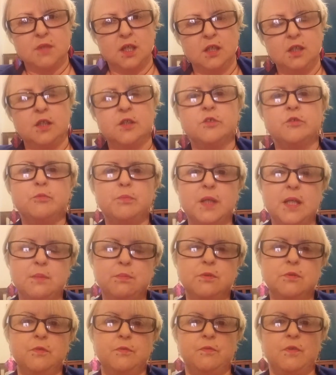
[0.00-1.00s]
A lot of
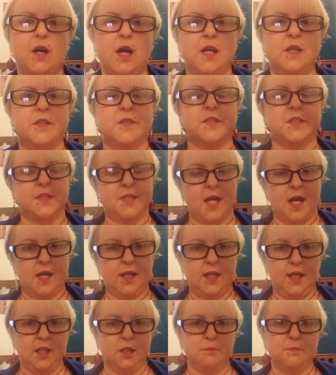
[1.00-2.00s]
people find the
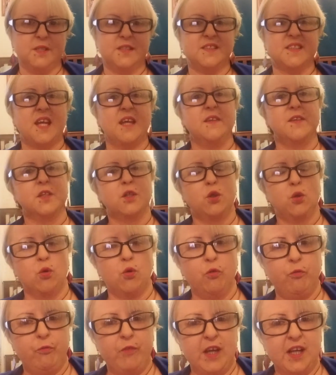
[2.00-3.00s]
dark elements and the
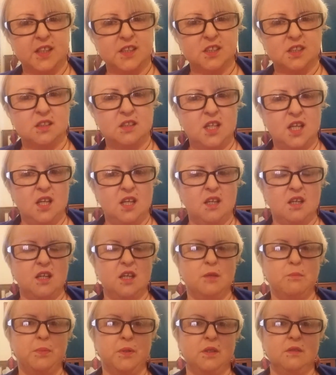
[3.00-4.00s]
gore factor
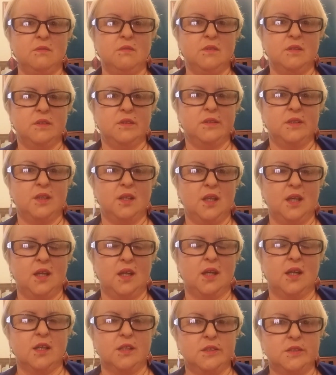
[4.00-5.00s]
a bit
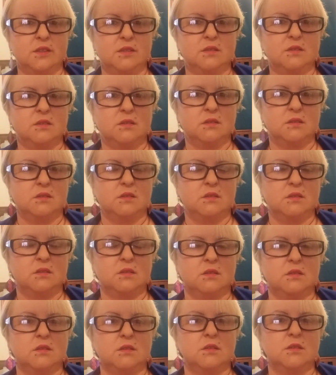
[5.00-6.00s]
hard
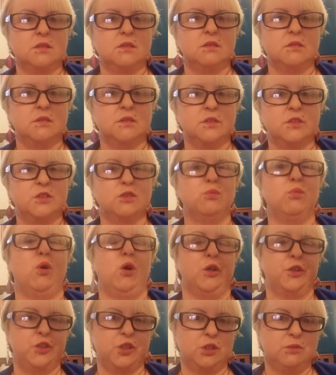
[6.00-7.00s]
to
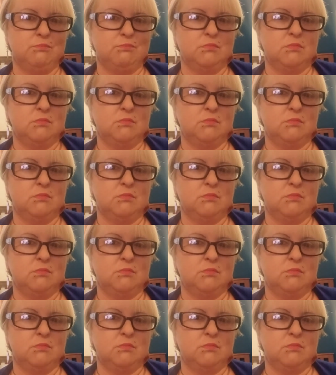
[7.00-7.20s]
watch.